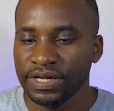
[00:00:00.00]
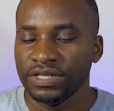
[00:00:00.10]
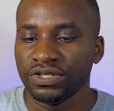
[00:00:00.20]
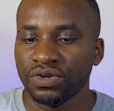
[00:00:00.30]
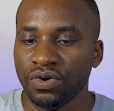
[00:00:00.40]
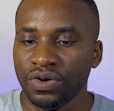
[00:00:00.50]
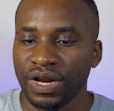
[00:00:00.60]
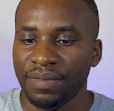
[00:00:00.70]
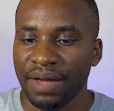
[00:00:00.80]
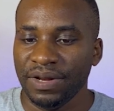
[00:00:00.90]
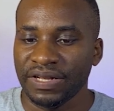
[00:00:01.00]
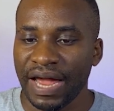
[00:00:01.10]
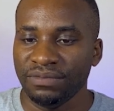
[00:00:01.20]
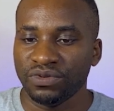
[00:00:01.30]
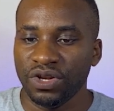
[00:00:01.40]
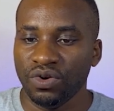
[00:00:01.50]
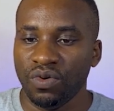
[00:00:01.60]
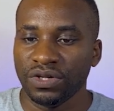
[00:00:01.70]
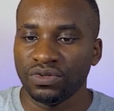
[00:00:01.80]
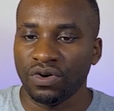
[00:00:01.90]
So there might be times when you
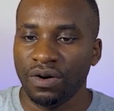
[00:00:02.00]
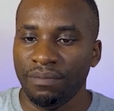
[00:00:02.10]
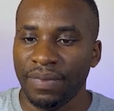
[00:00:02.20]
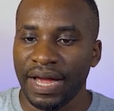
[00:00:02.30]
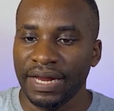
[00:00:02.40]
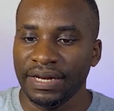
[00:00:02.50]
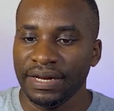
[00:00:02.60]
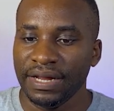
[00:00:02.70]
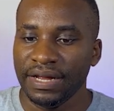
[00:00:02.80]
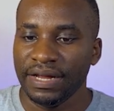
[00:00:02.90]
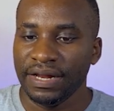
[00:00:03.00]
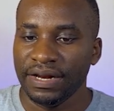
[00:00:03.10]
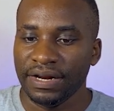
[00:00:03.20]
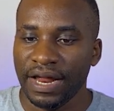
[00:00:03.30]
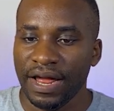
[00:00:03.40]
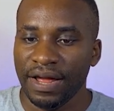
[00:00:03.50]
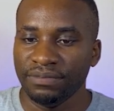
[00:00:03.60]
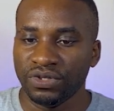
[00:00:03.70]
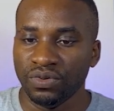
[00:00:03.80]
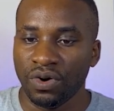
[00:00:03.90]
want to combine
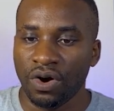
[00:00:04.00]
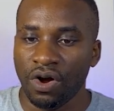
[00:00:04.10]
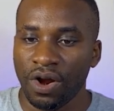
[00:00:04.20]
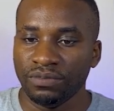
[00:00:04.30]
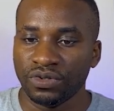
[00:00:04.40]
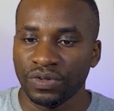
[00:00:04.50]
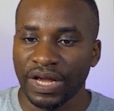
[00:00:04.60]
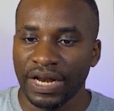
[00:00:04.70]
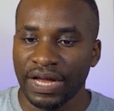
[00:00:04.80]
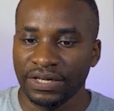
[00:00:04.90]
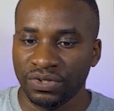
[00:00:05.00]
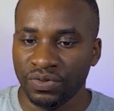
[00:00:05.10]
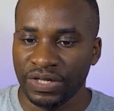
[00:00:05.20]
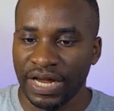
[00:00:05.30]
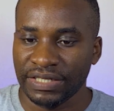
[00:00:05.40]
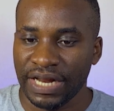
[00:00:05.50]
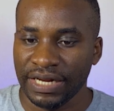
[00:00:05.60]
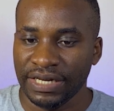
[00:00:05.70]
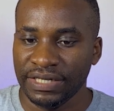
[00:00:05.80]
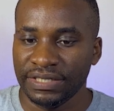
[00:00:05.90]
2 columns together, 2 texts
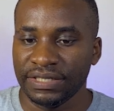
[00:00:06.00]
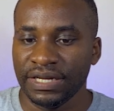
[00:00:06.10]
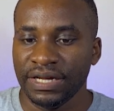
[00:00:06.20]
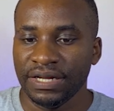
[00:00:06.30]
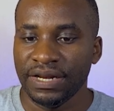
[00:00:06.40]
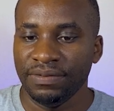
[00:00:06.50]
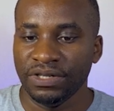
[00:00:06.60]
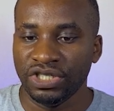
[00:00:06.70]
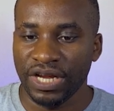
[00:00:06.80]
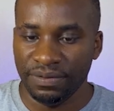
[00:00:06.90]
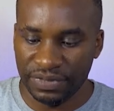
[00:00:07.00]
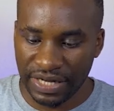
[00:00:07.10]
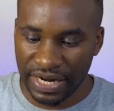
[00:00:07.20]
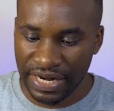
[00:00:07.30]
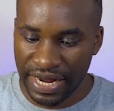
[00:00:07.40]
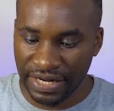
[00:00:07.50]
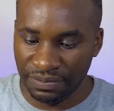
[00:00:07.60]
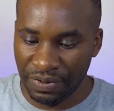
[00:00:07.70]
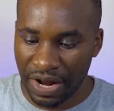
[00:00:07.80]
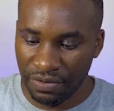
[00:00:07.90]
like this, maybe James and here is
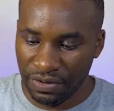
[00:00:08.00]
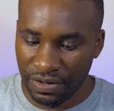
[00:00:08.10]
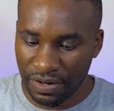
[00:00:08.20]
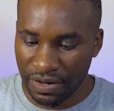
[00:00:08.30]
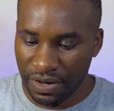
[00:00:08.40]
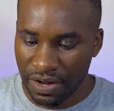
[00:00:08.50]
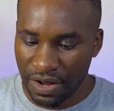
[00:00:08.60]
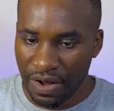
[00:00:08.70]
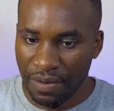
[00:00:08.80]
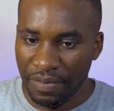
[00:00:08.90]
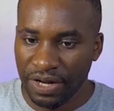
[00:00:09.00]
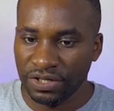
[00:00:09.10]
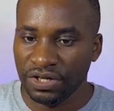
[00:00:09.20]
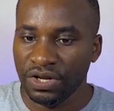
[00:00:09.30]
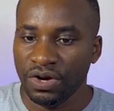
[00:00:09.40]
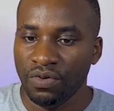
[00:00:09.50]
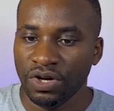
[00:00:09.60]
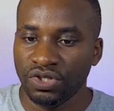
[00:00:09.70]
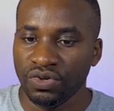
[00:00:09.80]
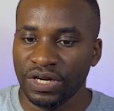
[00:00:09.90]
Brown, but
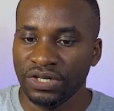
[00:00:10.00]
what you are